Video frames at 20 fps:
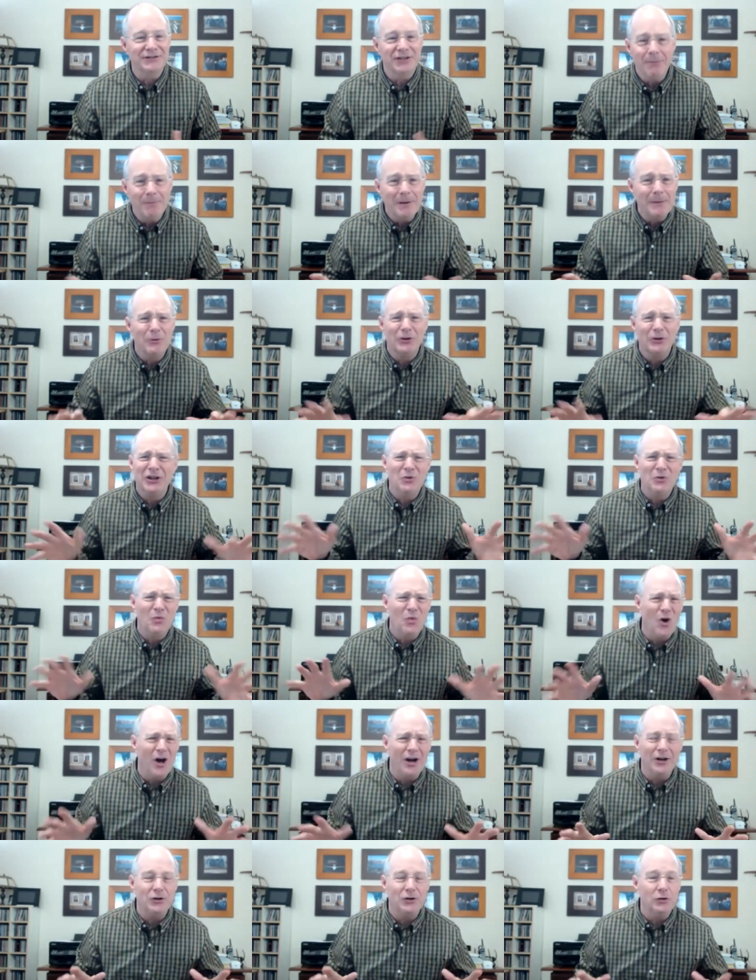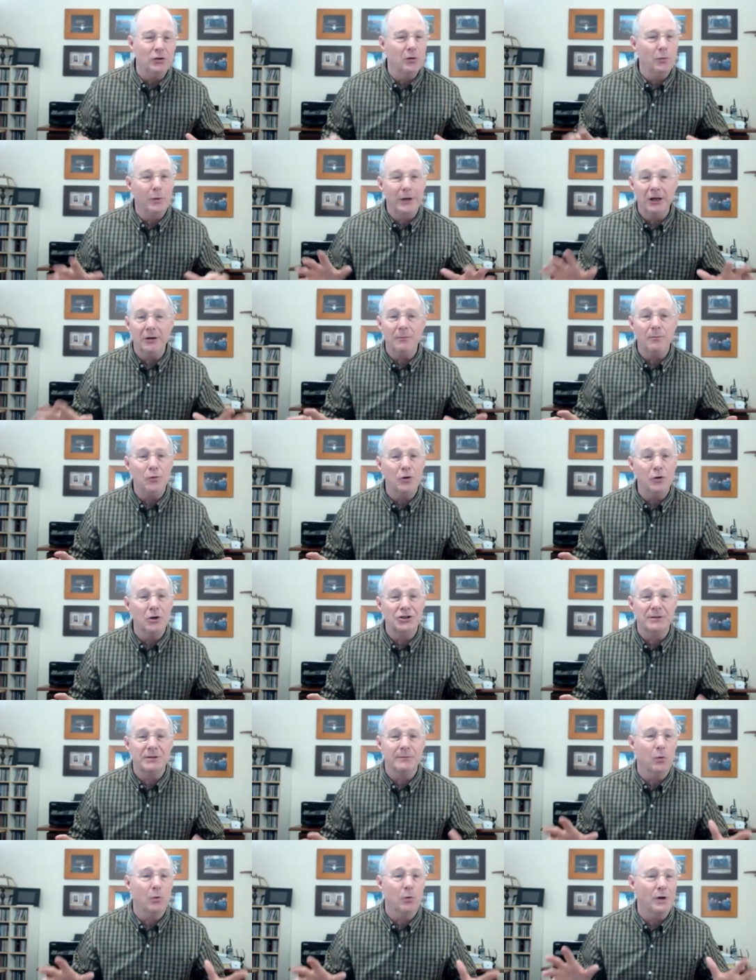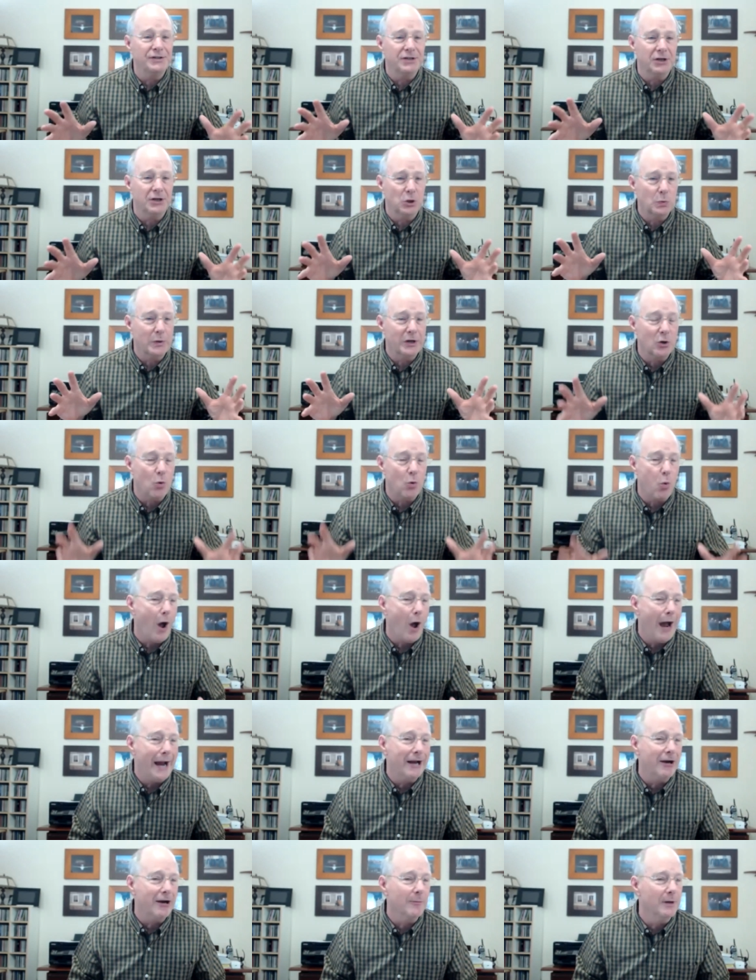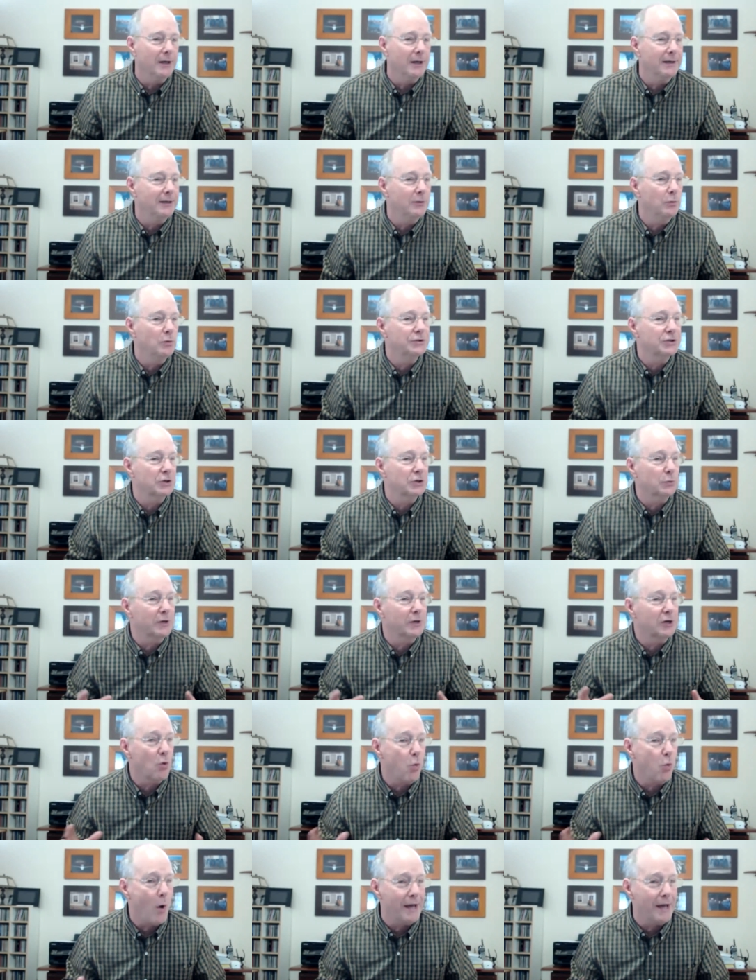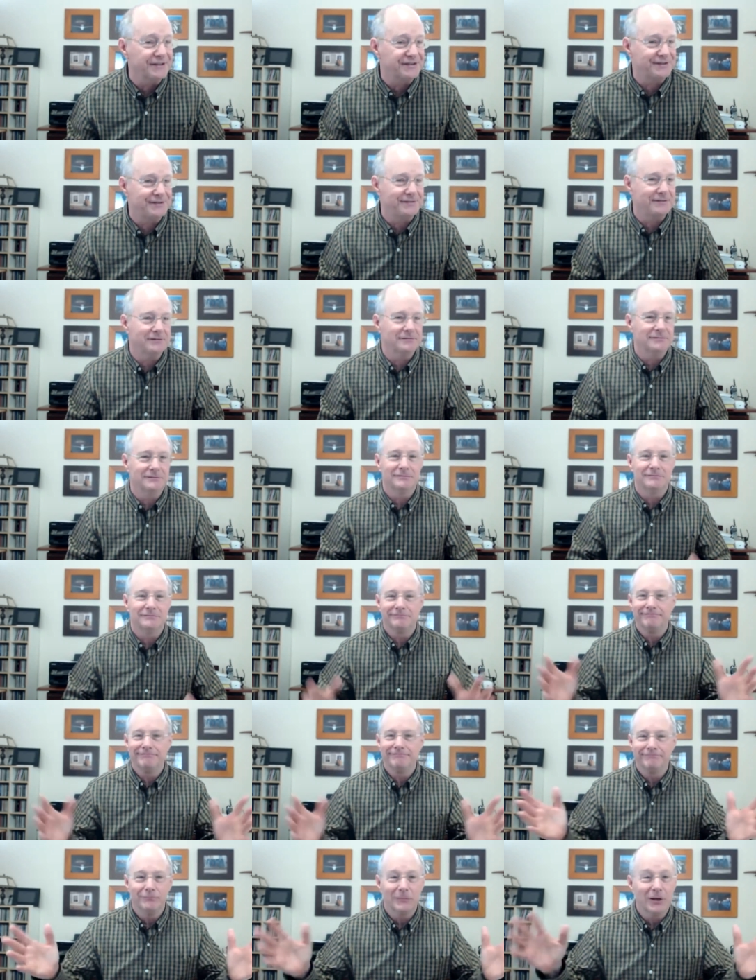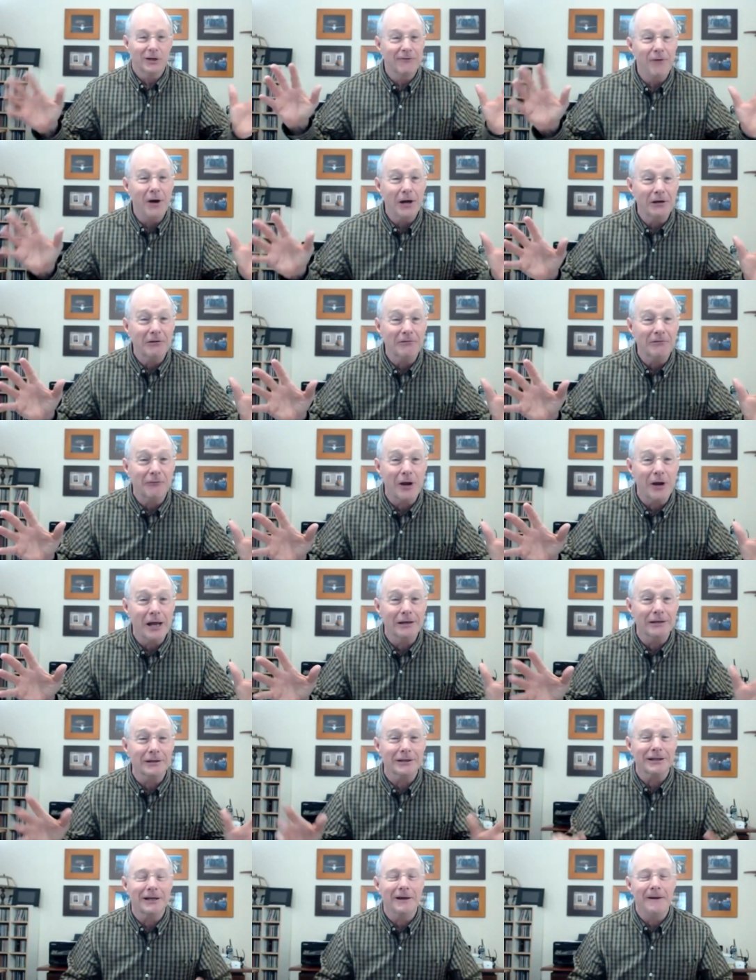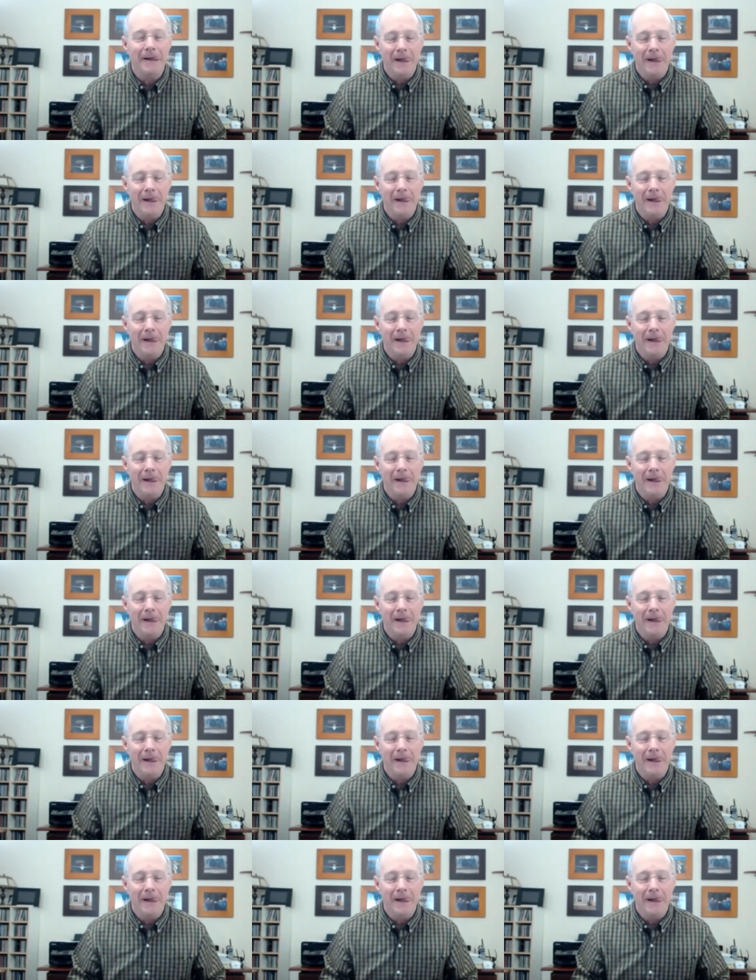Some people didn't want to do it. We didn't push them. It wasn't a requirement, it was a request, fun and friendly.